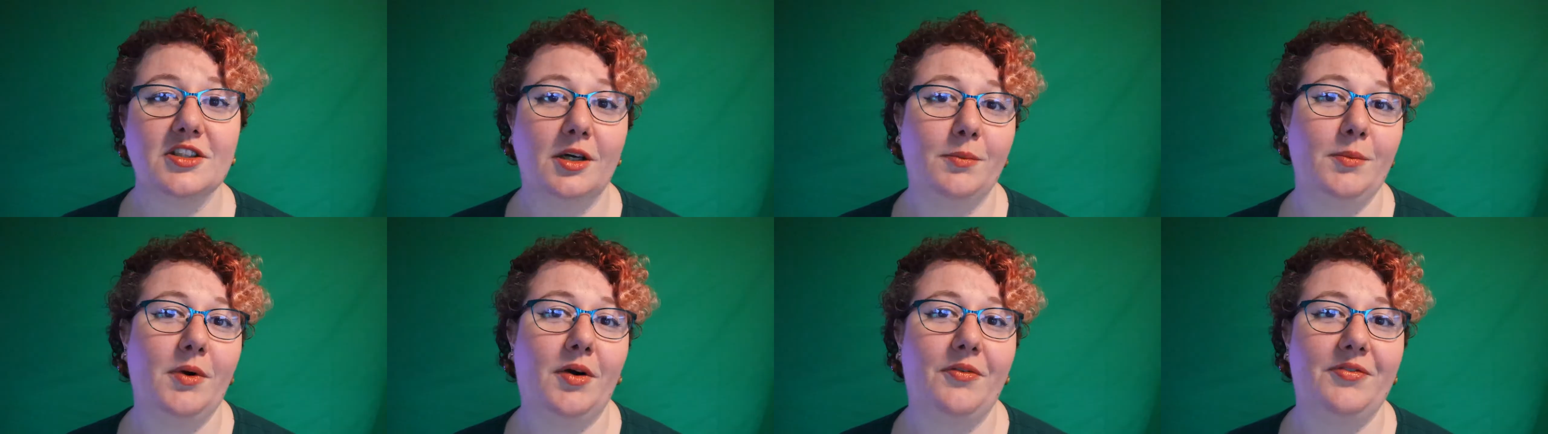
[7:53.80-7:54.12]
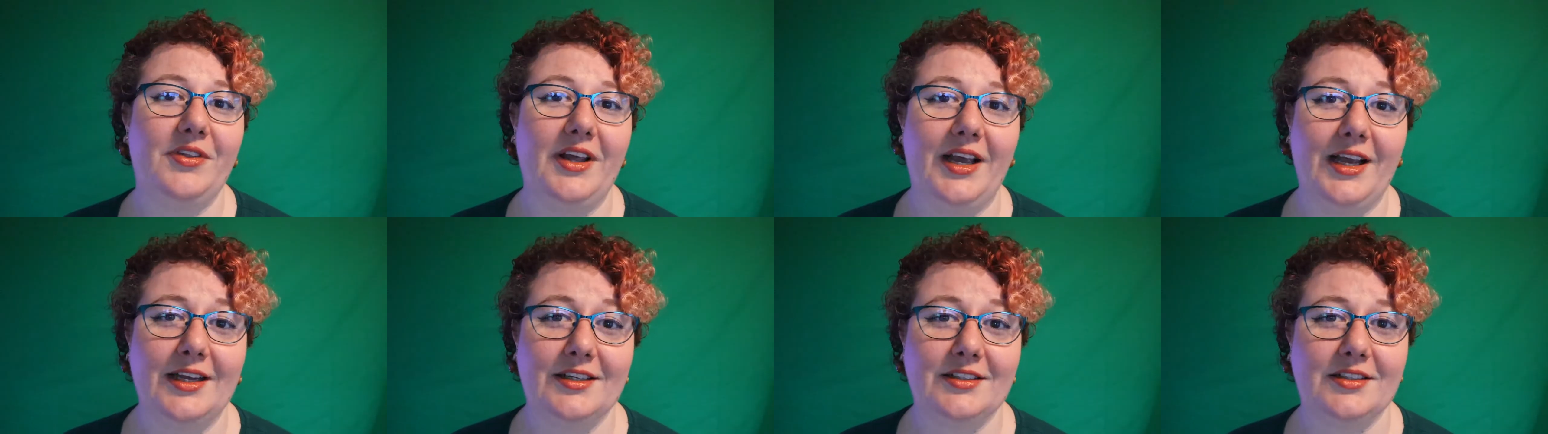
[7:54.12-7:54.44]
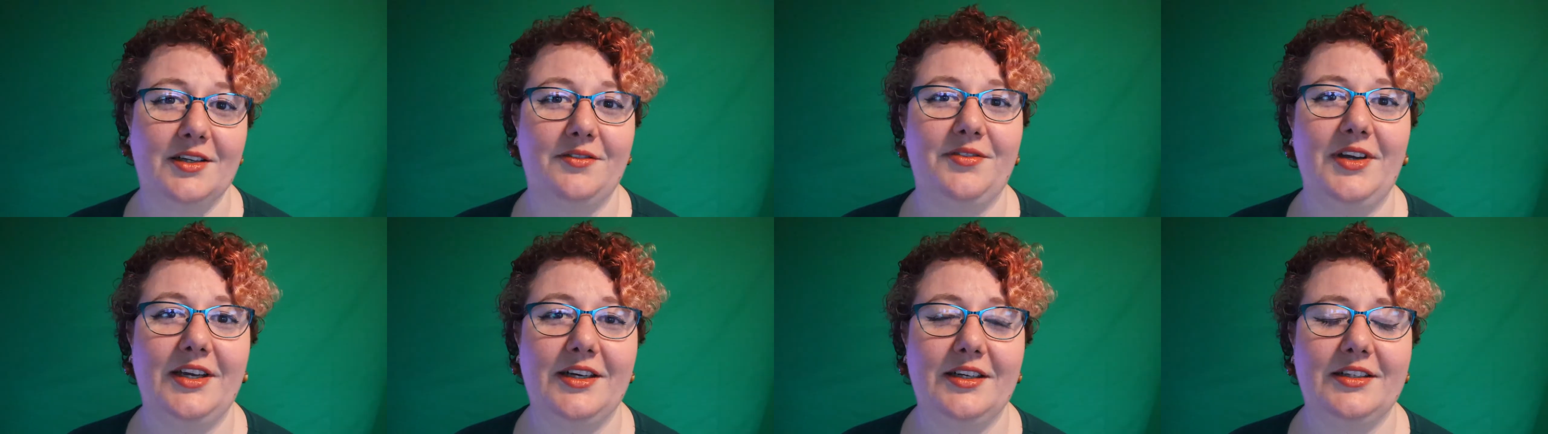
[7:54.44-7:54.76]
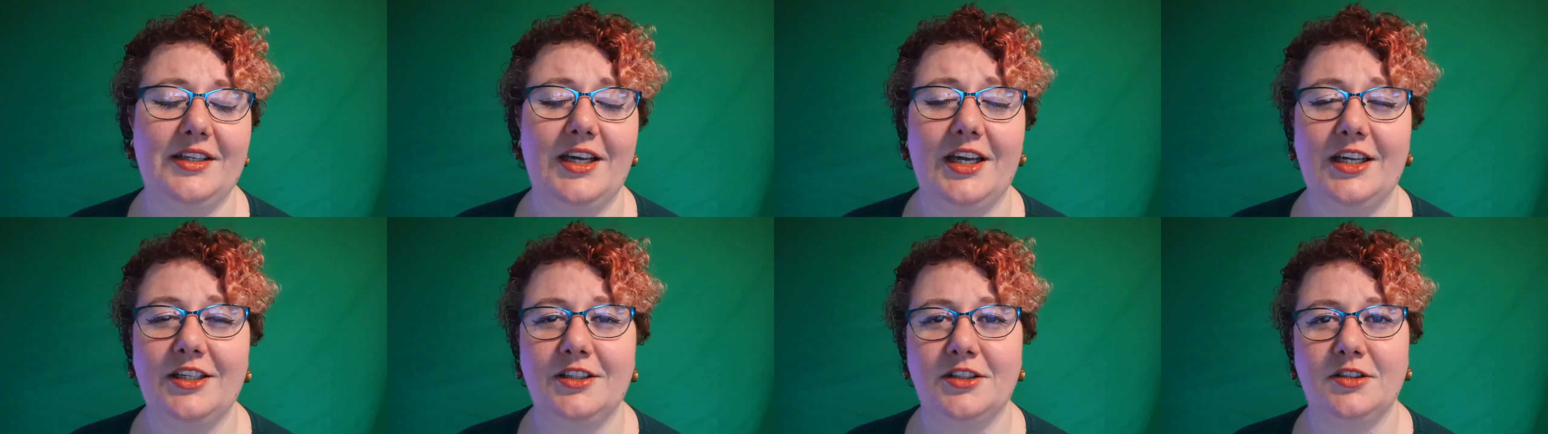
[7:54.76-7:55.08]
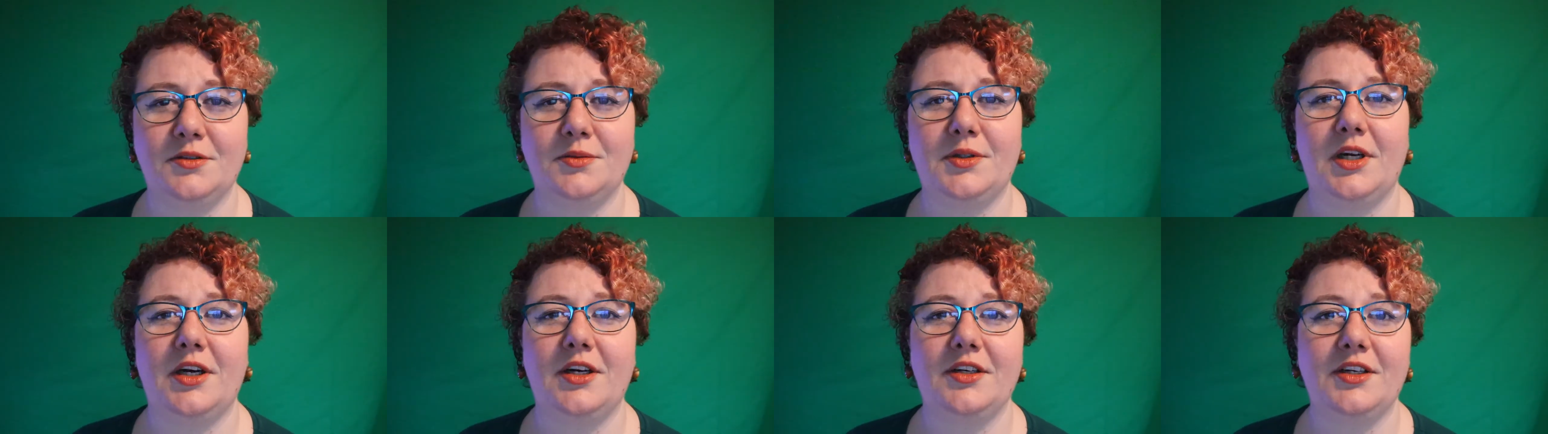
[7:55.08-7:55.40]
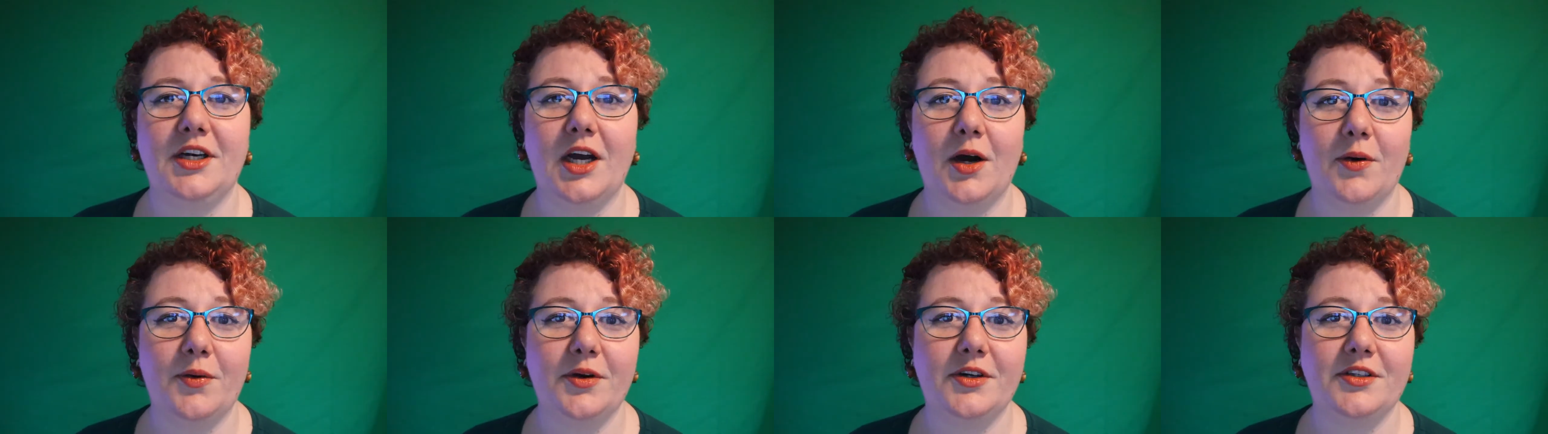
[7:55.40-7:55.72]
Some of the excavated items
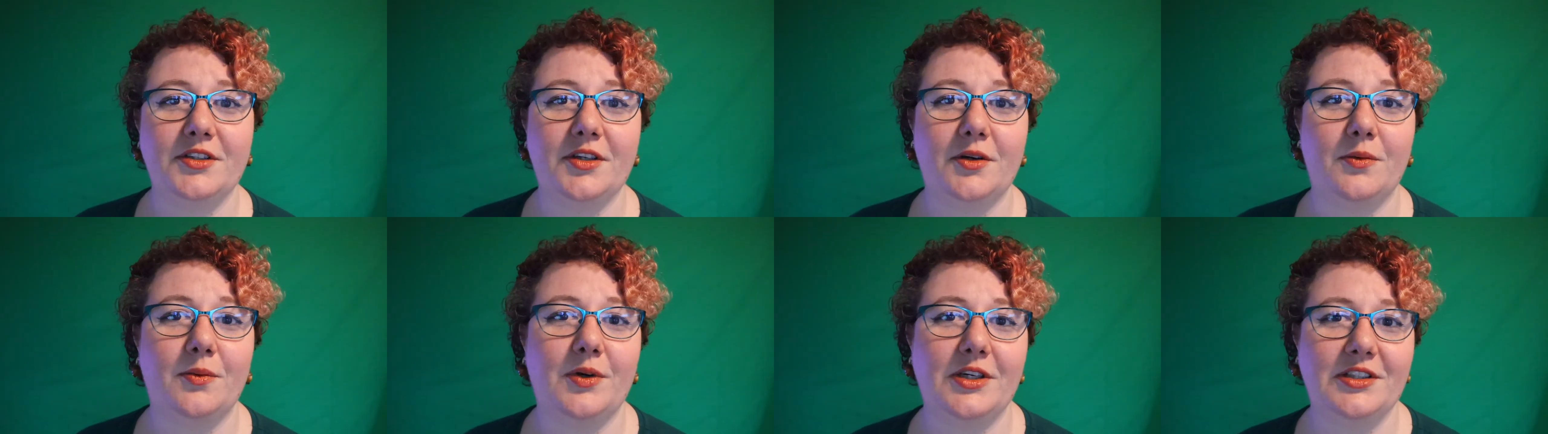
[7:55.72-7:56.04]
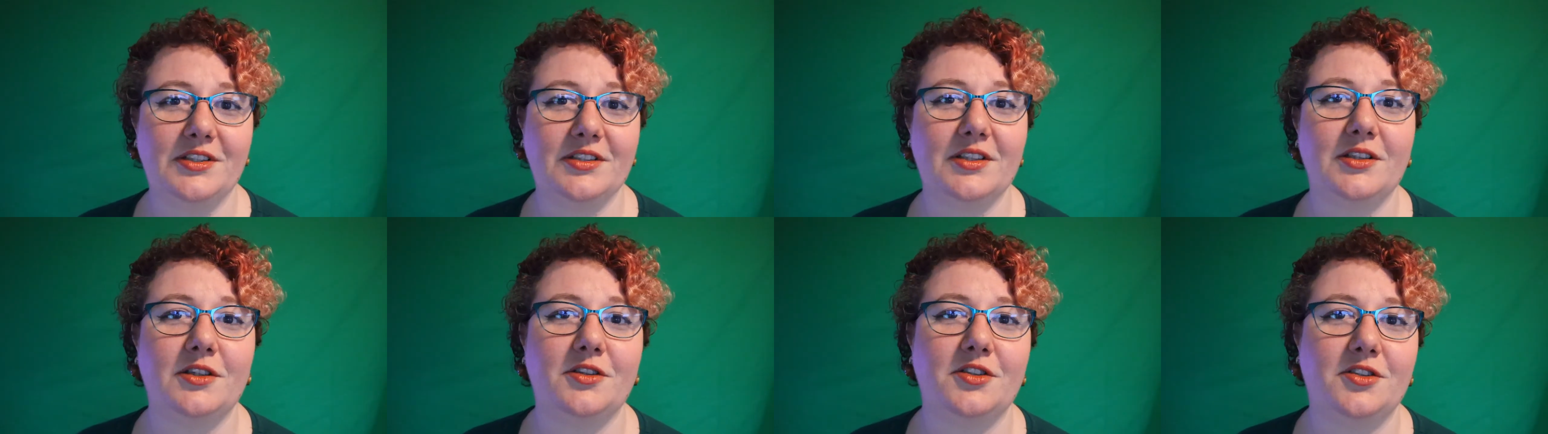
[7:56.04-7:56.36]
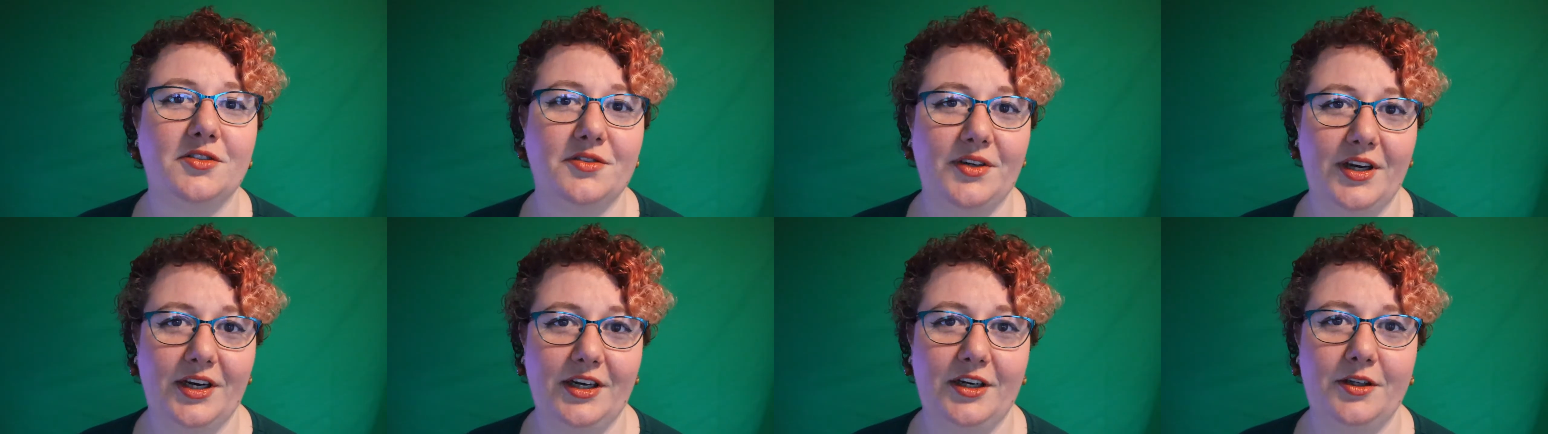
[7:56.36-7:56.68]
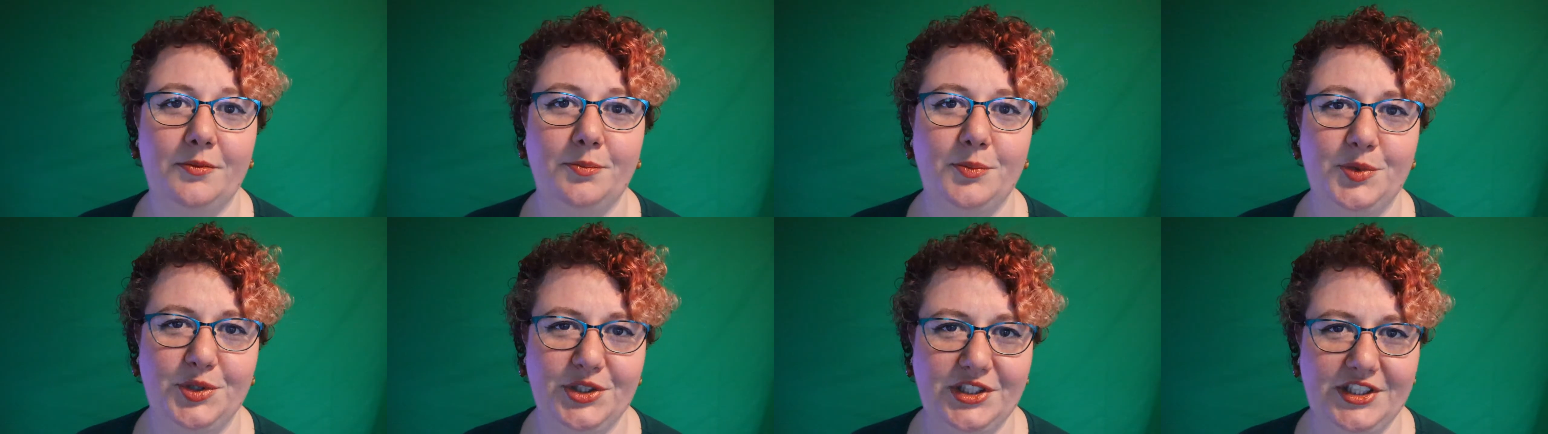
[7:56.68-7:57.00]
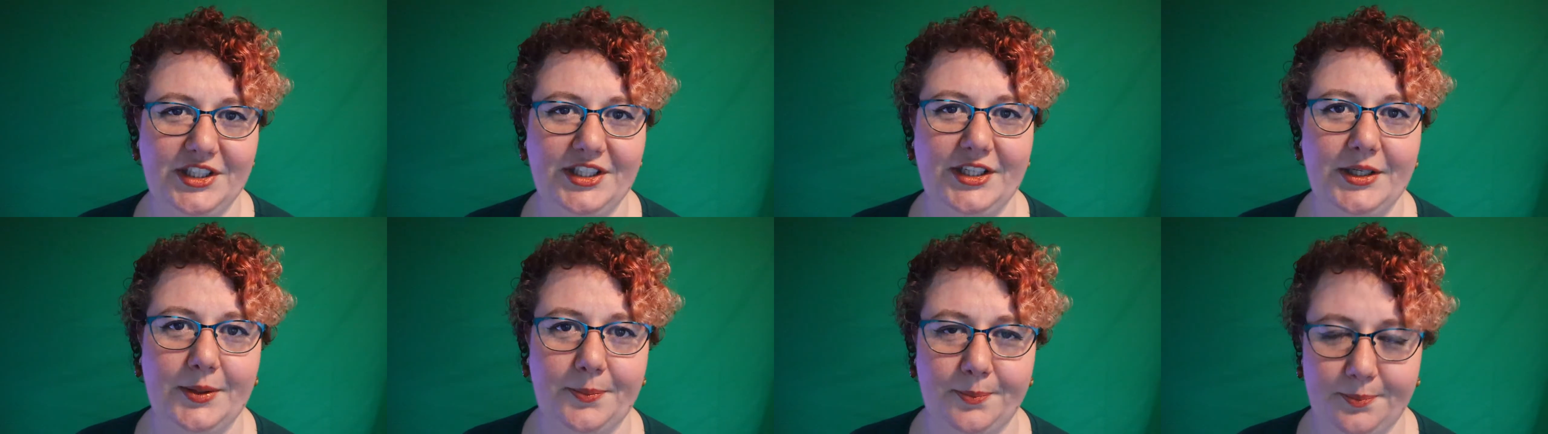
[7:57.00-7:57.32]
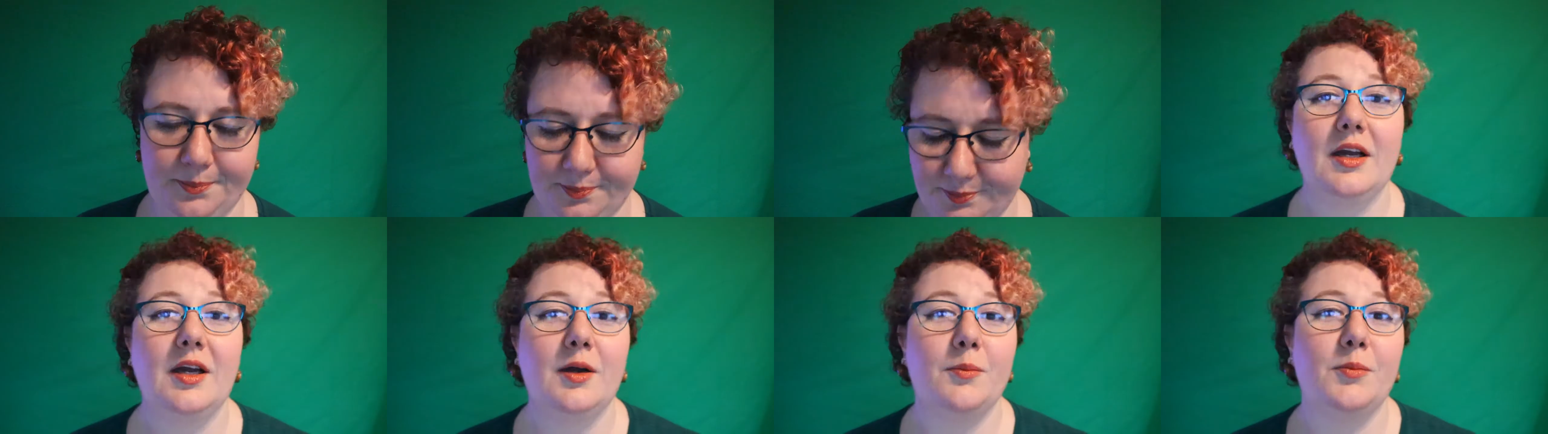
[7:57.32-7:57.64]
are now in the Western Australian
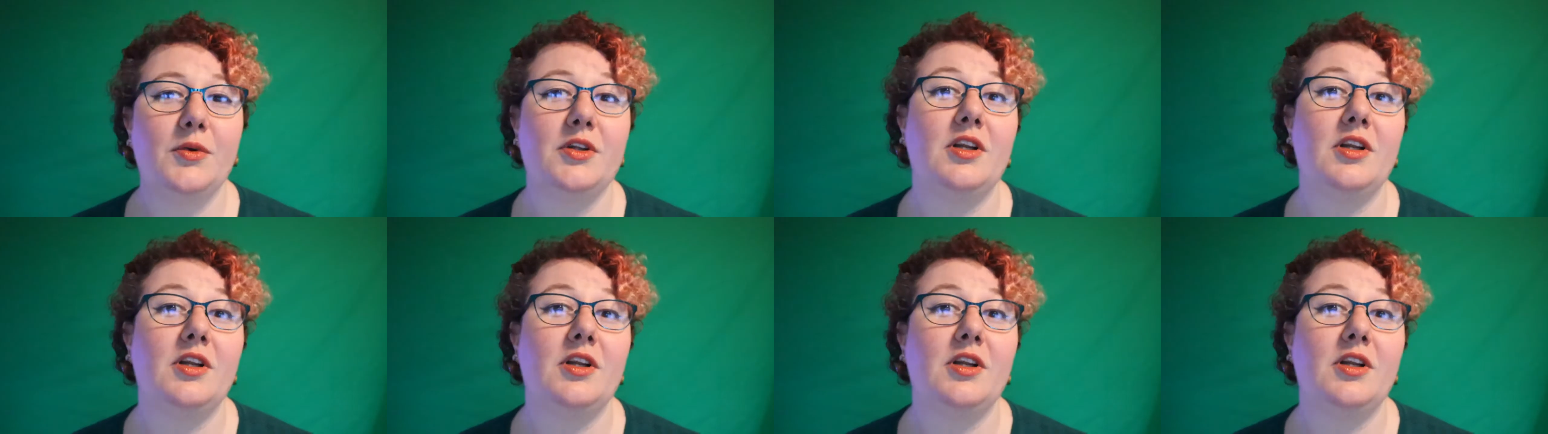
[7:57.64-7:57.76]
Museum,